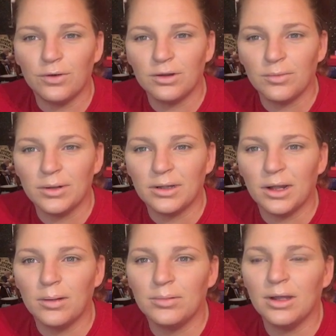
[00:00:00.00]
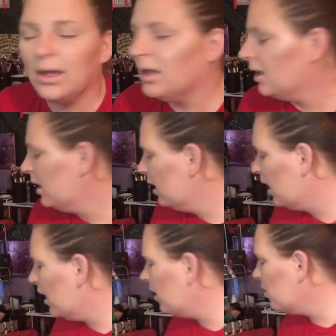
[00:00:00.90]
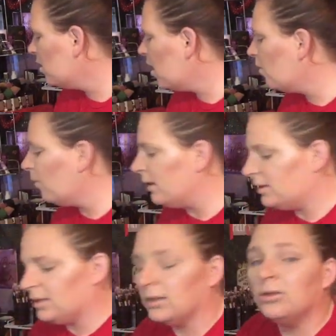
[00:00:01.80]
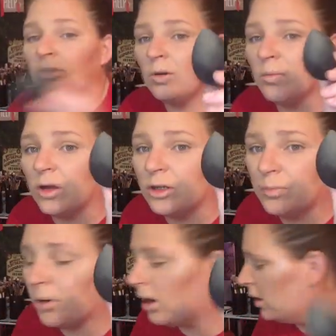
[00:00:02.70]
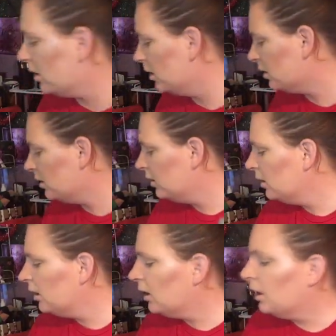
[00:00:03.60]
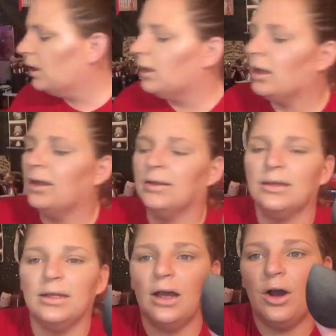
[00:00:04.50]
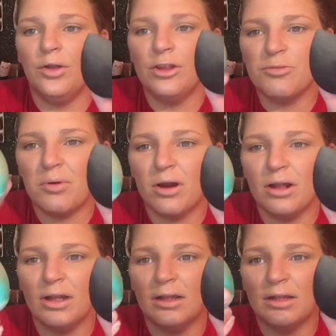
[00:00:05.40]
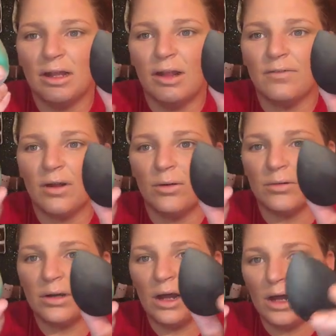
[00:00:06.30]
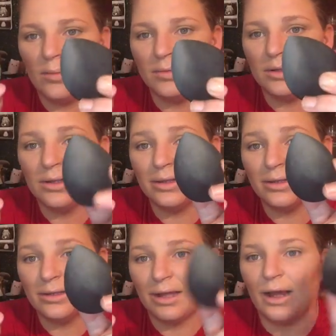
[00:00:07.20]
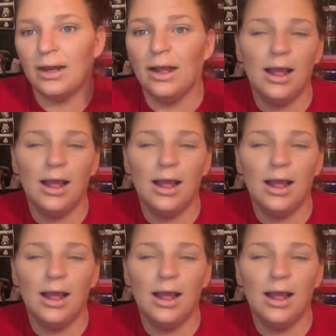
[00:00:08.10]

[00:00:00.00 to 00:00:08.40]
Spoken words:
it so many times. And you're not wasting so much product. Like, see, all this product is left on top. This is inside.